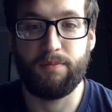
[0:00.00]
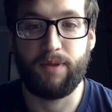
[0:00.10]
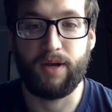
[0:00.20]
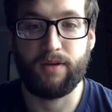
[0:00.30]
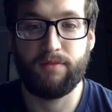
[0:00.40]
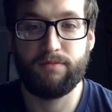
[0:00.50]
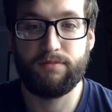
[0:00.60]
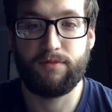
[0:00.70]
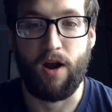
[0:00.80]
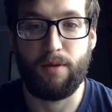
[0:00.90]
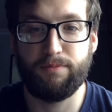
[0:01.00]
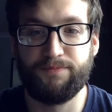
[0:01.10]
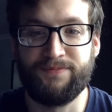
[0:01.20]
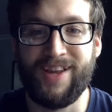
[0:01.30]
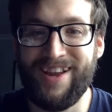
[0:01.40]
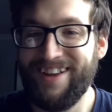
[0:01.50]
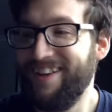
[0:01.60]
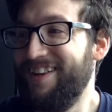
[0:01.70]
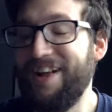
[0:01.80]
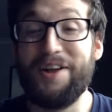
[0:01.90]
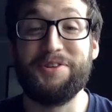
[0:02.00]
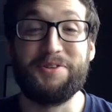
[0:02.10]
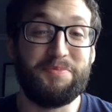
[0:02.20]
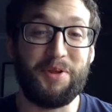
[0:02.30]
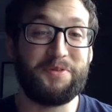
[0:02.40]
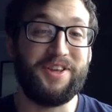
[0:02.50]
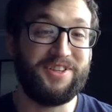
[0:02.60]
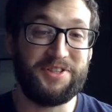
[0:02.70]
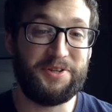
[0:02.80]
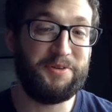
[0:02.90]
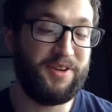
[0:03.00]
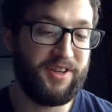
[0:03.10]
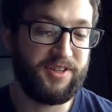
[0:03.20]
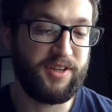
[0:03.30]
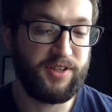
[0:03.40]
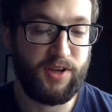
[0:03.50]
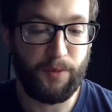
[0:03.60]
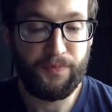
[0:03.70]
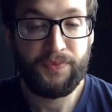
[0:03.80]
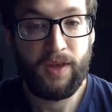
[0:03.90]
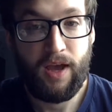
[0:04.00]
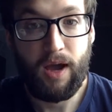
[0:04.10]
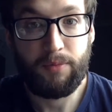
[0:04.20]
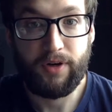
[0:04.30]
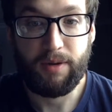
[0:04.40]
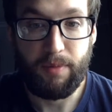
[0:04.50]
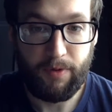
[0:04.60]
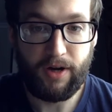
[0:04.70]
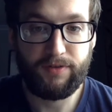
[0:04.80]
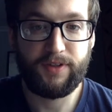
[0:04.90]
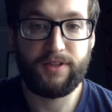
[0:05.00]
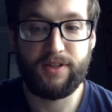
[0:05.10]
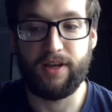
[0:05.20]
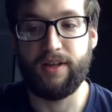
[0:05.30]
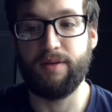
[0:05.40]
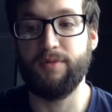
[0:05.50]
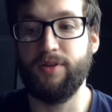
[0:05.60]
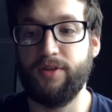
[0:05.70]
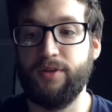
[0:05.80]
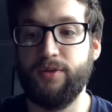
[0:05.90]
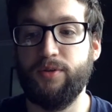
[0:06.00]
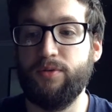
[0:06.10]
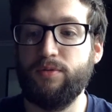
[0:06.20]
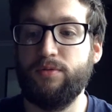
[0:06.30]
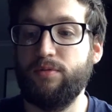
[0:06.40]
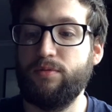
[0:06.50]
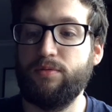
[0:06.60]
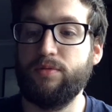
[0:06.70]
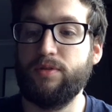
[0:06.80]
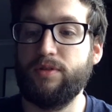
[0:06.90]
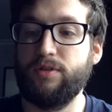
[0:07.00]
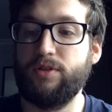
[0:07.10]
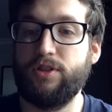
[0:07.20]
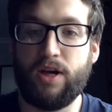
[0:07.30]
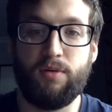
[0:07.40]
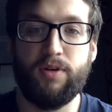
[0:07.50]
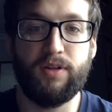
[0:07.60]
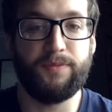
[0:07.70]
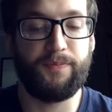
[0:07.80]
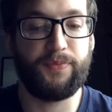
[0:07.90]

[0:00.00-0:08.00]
bag. crap. Just a bloke thing to do, really, isn't it? So I'm going to get my breakfast, and then I'm going to do shower,